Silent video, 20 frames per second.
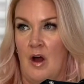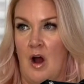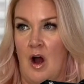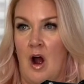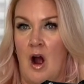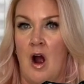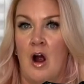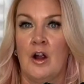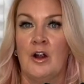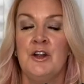
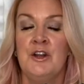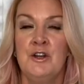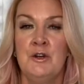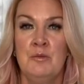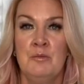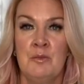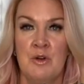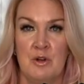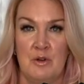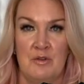are you
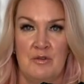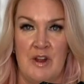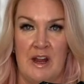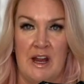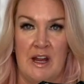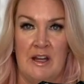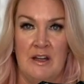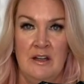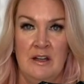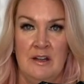
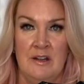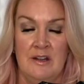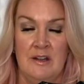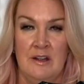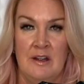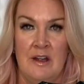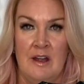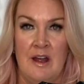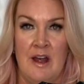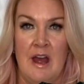moving
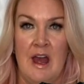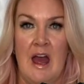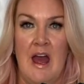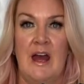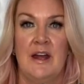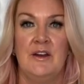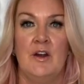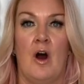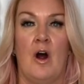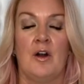
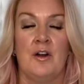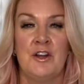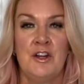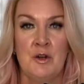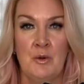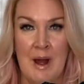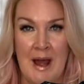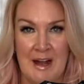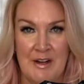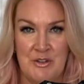and are
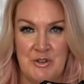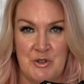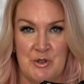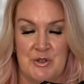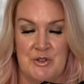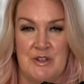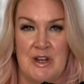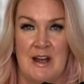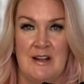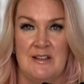you
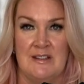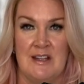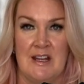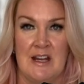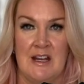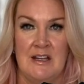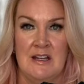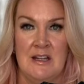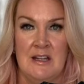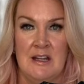
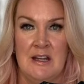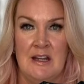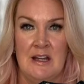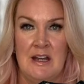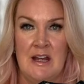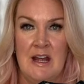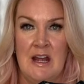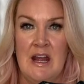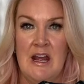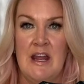exercising
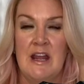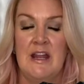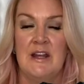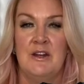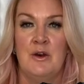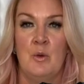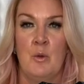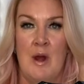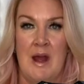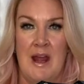in
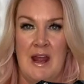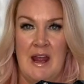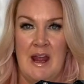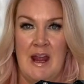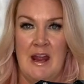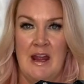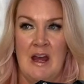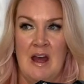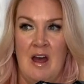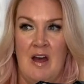a
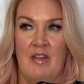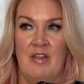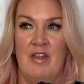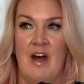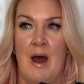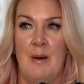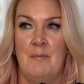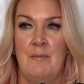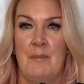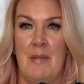way
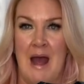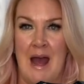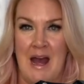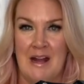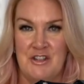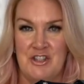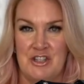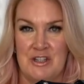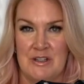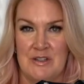that
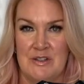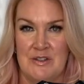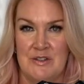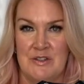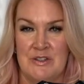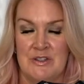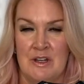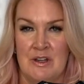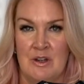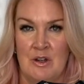
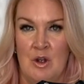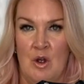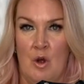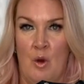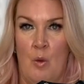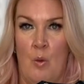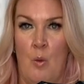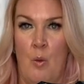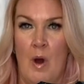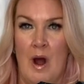matches
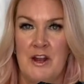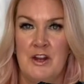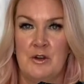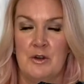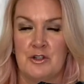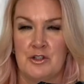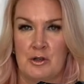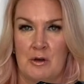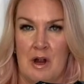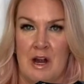what you're
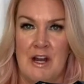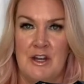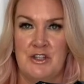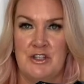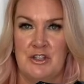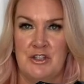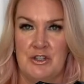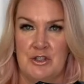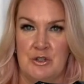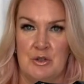trying to
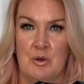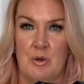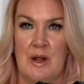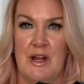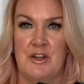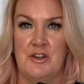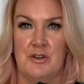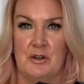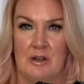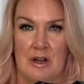do
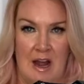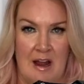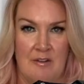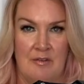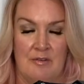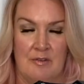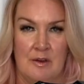in your life?